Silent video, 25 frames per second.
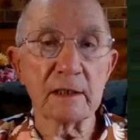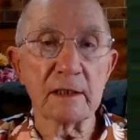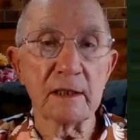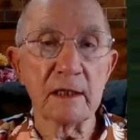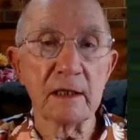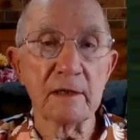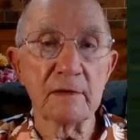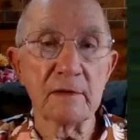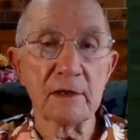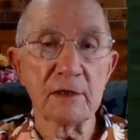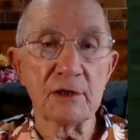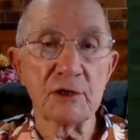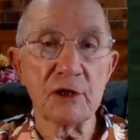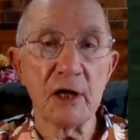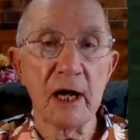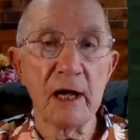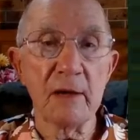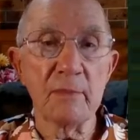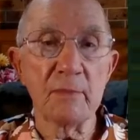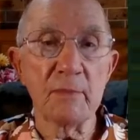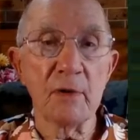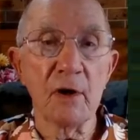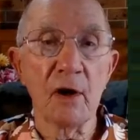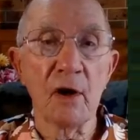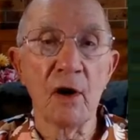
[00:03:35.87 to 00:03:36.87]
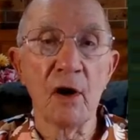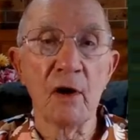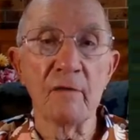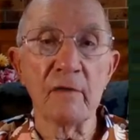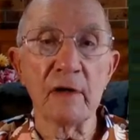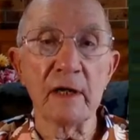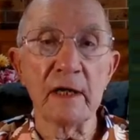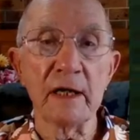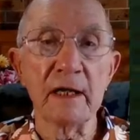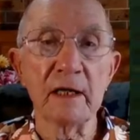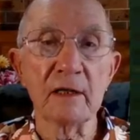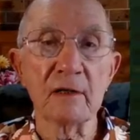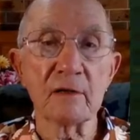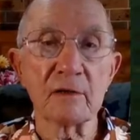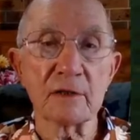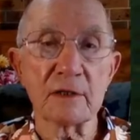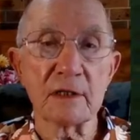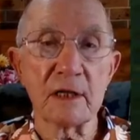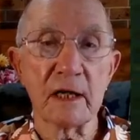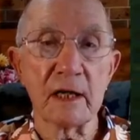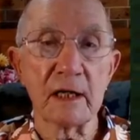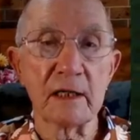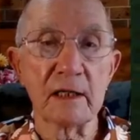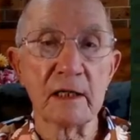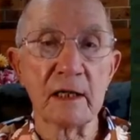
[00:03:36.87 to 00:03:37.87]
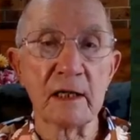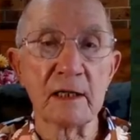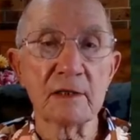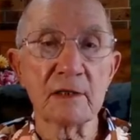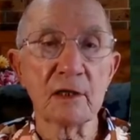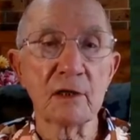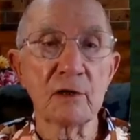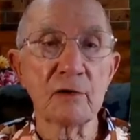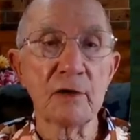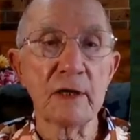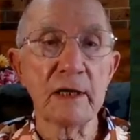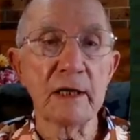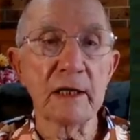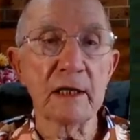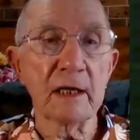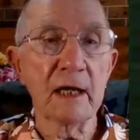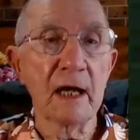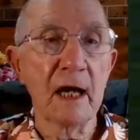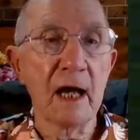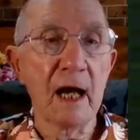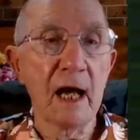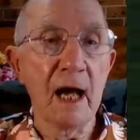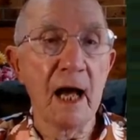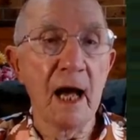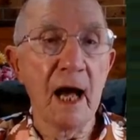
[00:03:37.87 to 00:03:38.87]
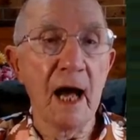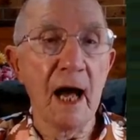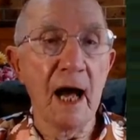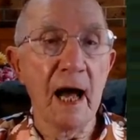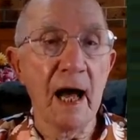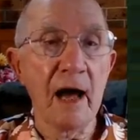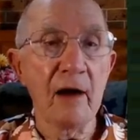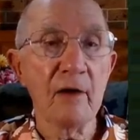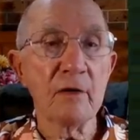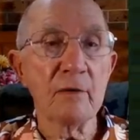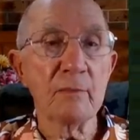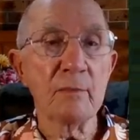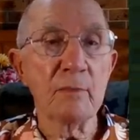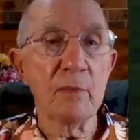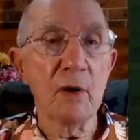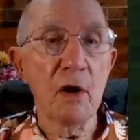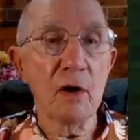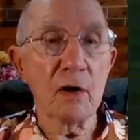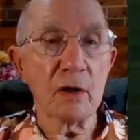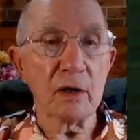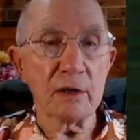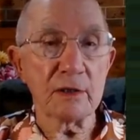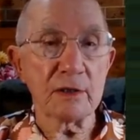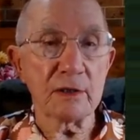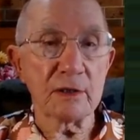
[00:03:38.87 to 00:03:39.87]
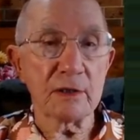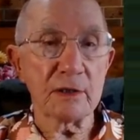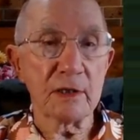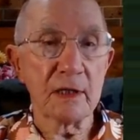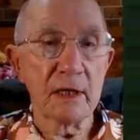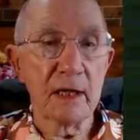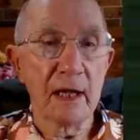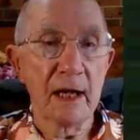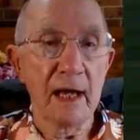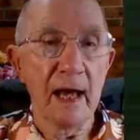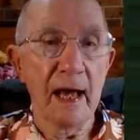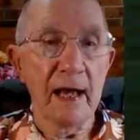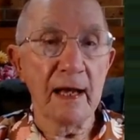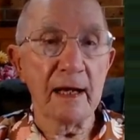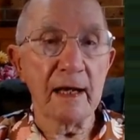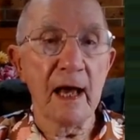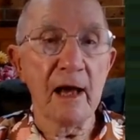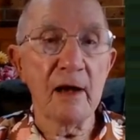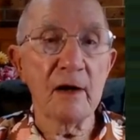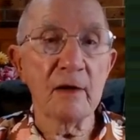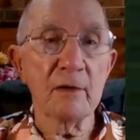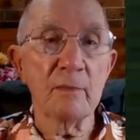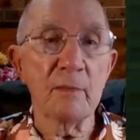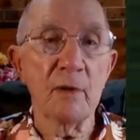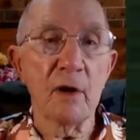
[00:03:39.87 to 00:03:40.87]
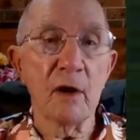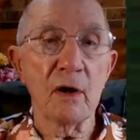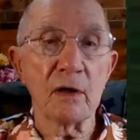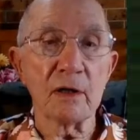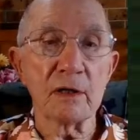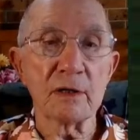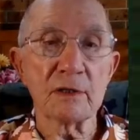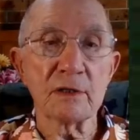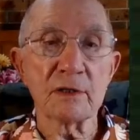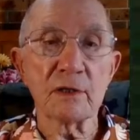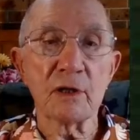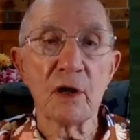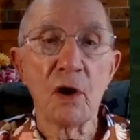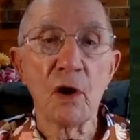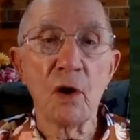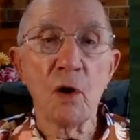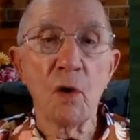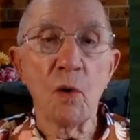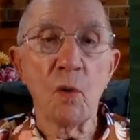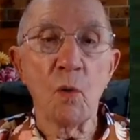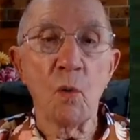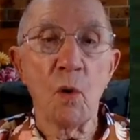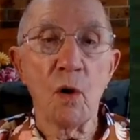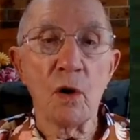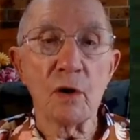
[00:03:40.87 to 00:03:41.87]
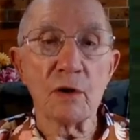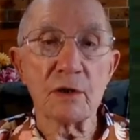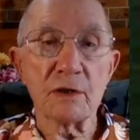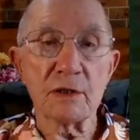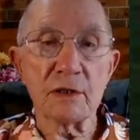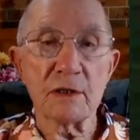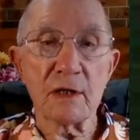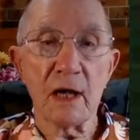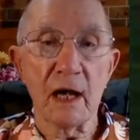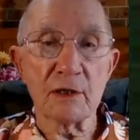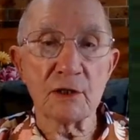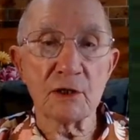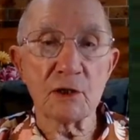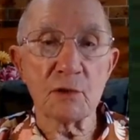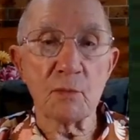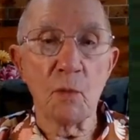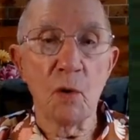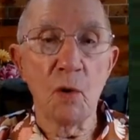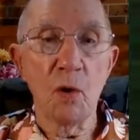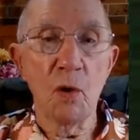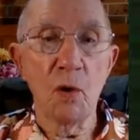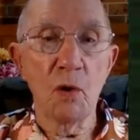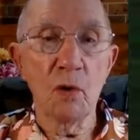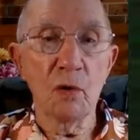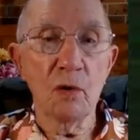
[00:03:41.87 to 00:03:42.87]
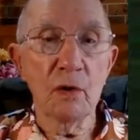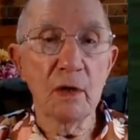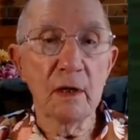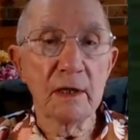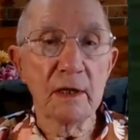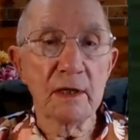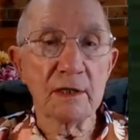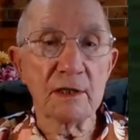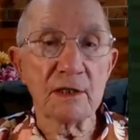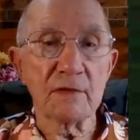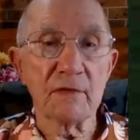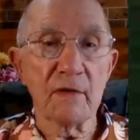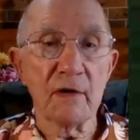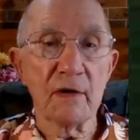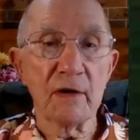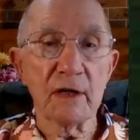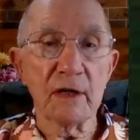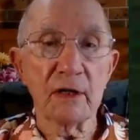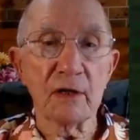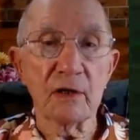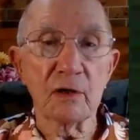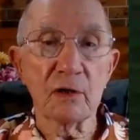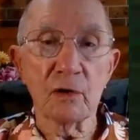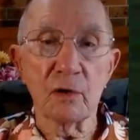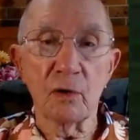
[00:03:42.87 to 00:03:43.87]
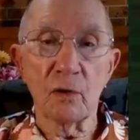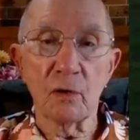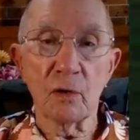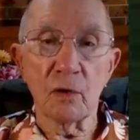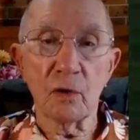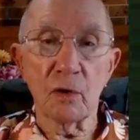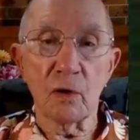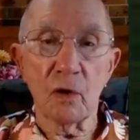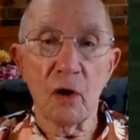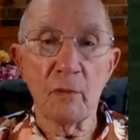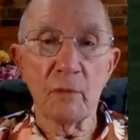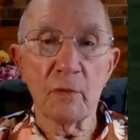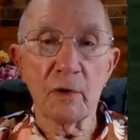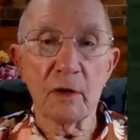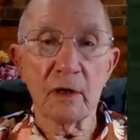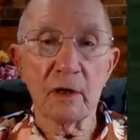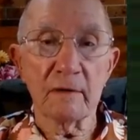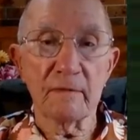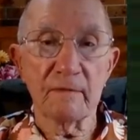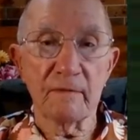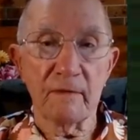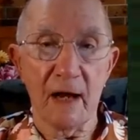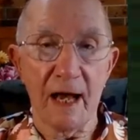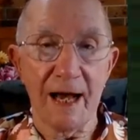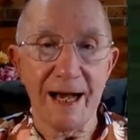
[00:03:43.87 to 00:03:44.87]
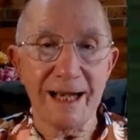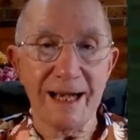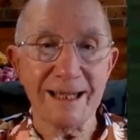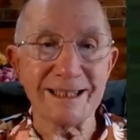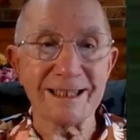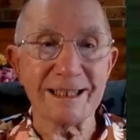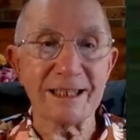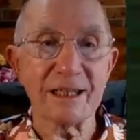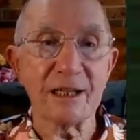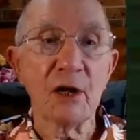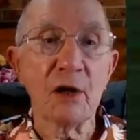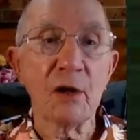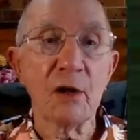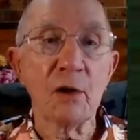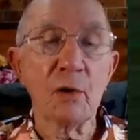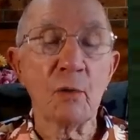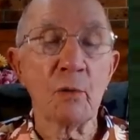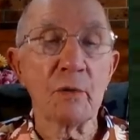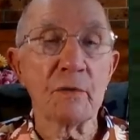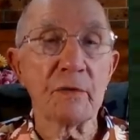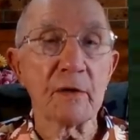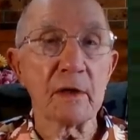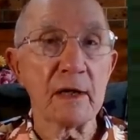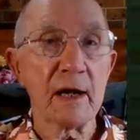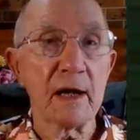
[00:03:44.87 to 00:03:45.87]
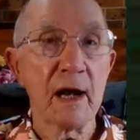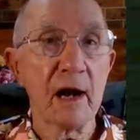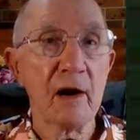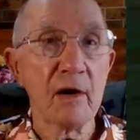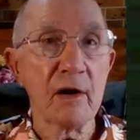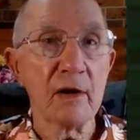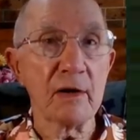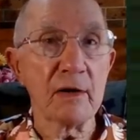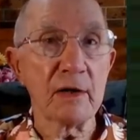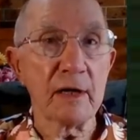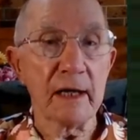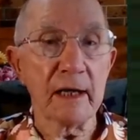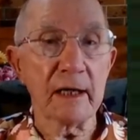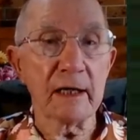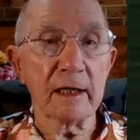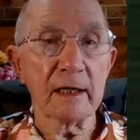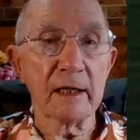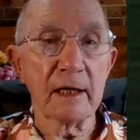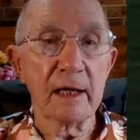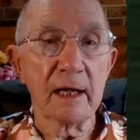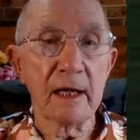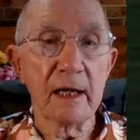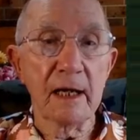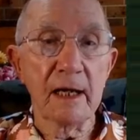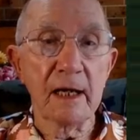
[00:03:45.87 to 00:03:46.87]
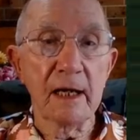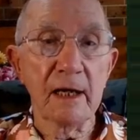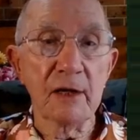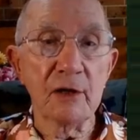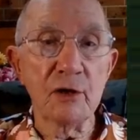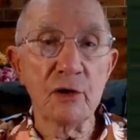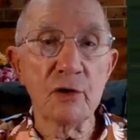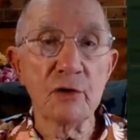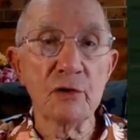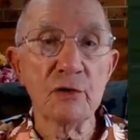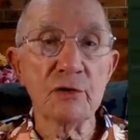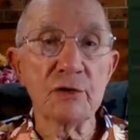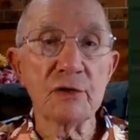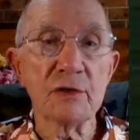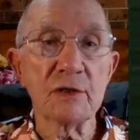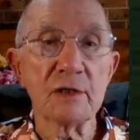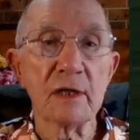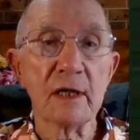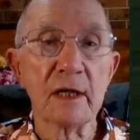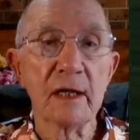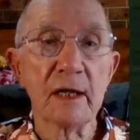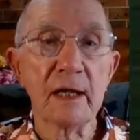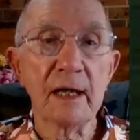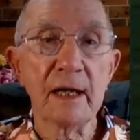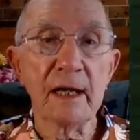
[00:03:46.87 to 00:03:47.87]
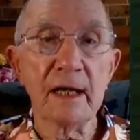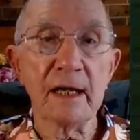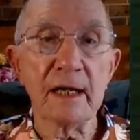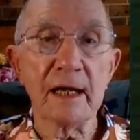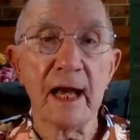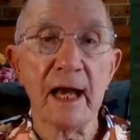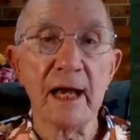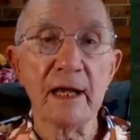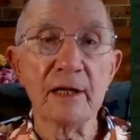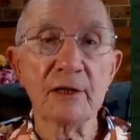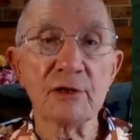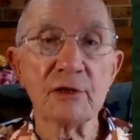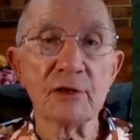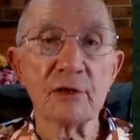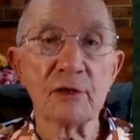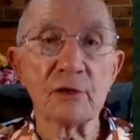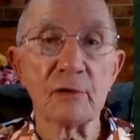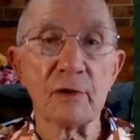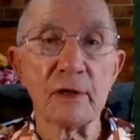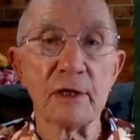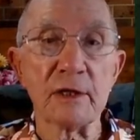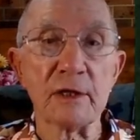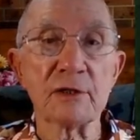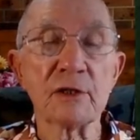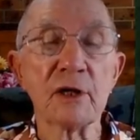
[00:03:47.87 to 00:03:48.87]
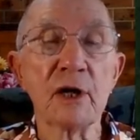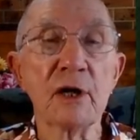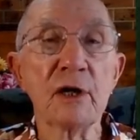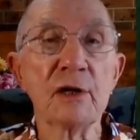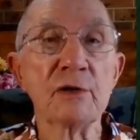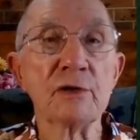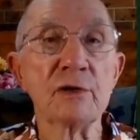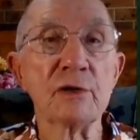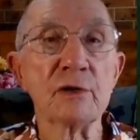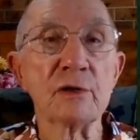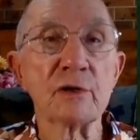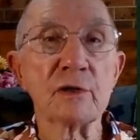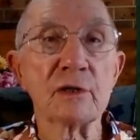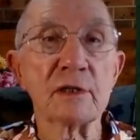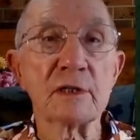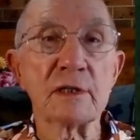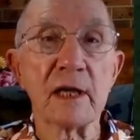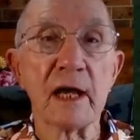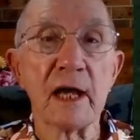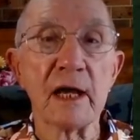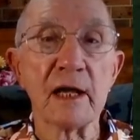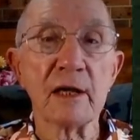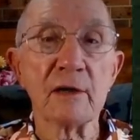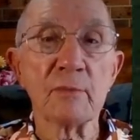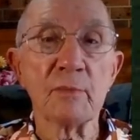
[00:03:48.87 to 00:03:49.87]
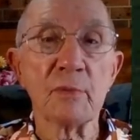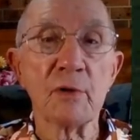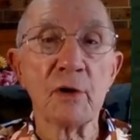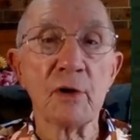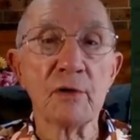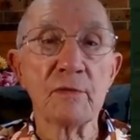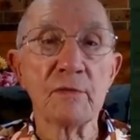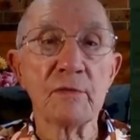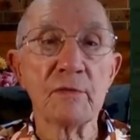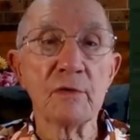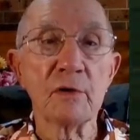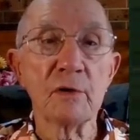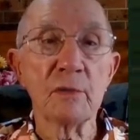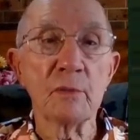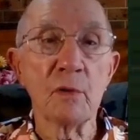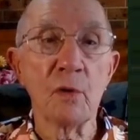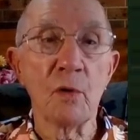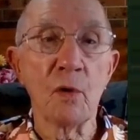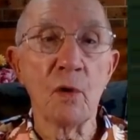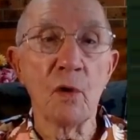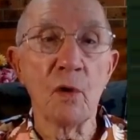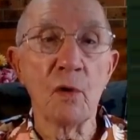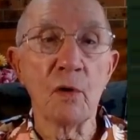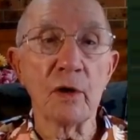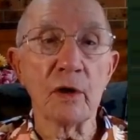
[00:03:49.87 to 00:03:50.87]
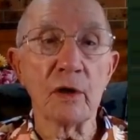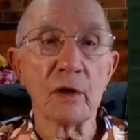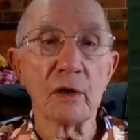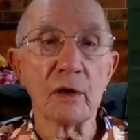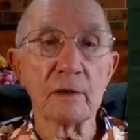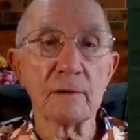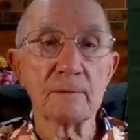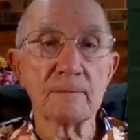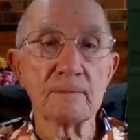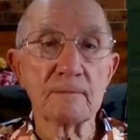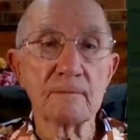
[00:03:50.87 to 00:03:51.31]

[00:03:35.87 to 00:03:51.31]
in the shape of an eagle's head is a Greek Arabolus, and Arabolus was a small spherical or globular flask with a narrow neck used in ancient Greece to contain perfume or oil.